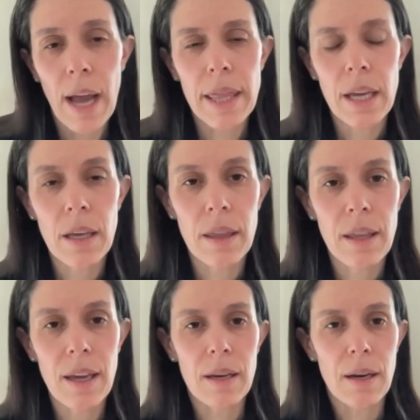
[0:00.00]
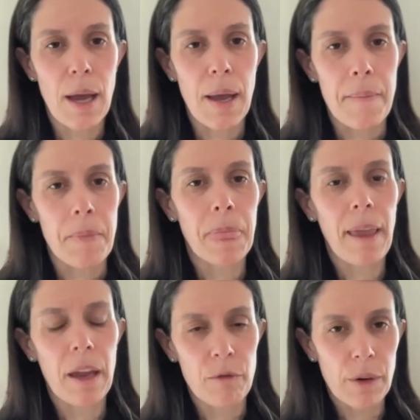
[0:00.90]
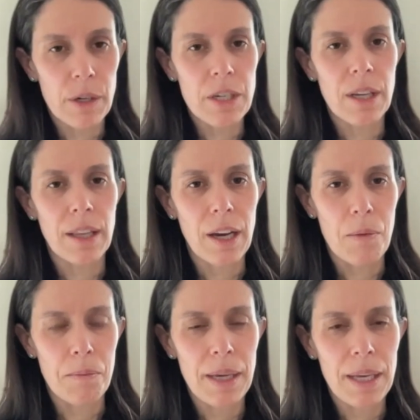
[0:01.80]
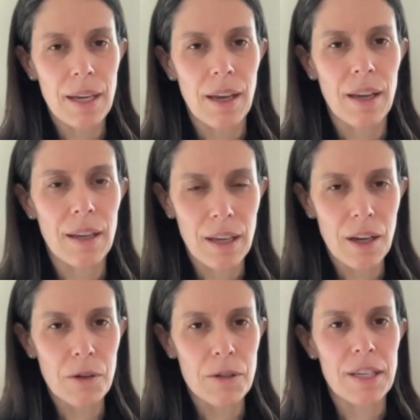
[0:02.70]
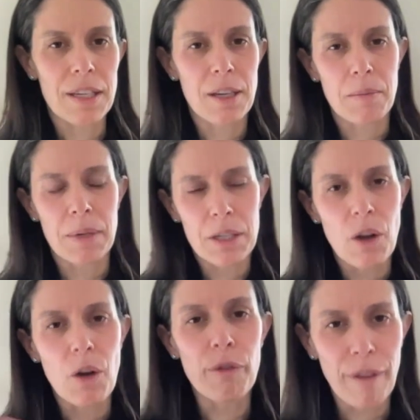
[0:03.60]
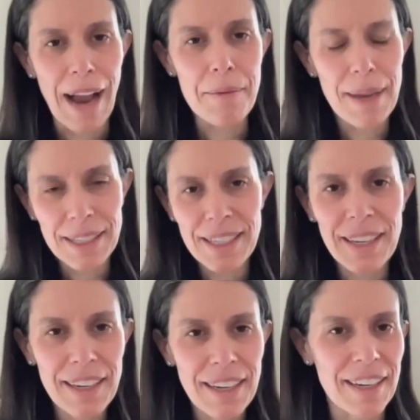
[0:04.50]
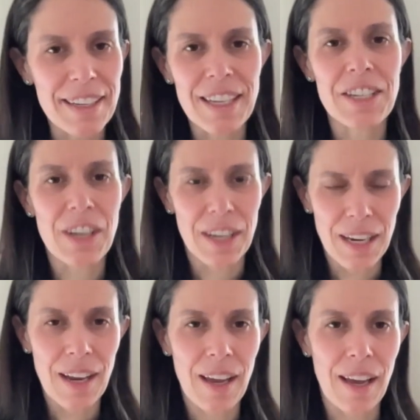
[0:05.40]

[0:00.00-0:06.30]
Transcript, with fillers: I think that unfortunately our media ecosystem is so fragmented and is such an